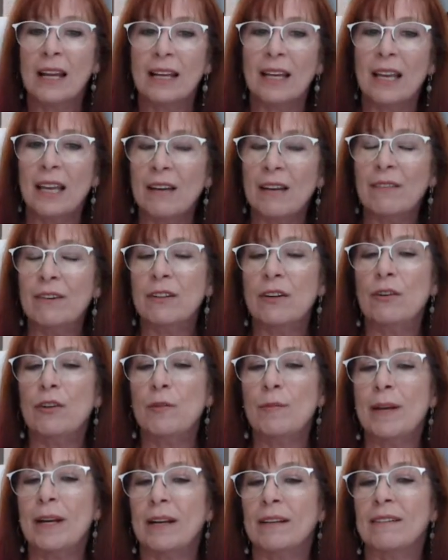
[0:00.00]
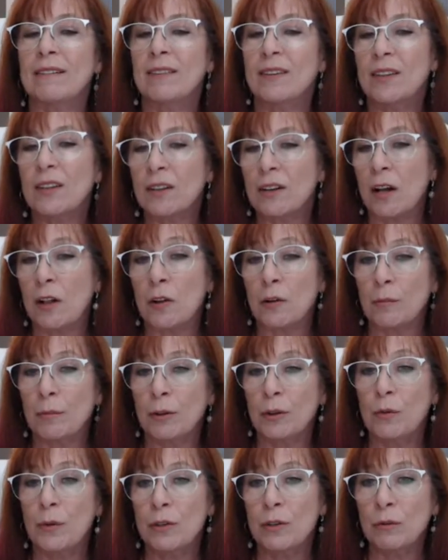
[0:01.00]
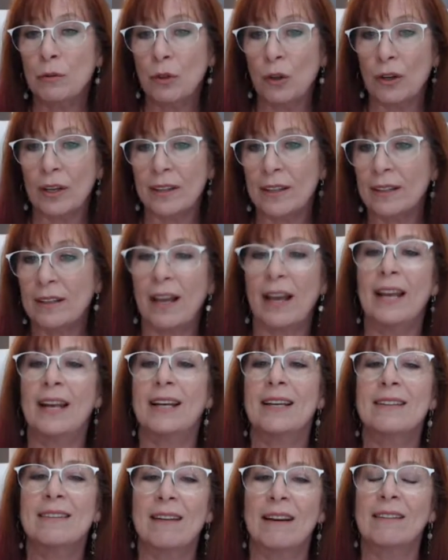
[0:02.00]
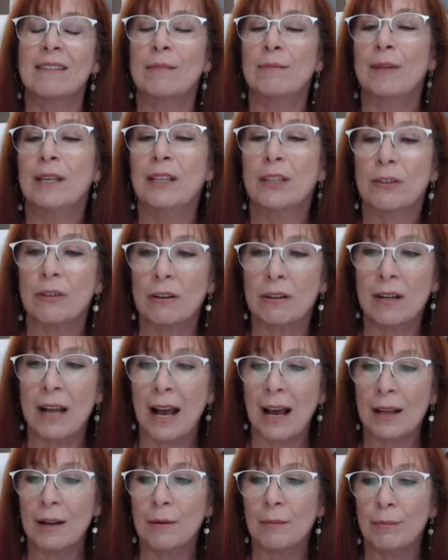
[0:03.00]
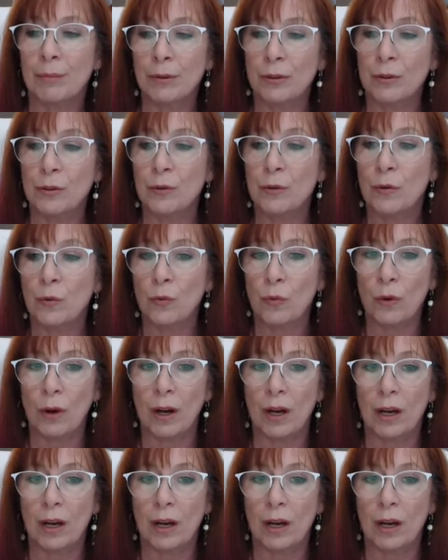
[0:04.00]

Even though you may not see the color blue when you look at that light, it doesn't mean there are not blue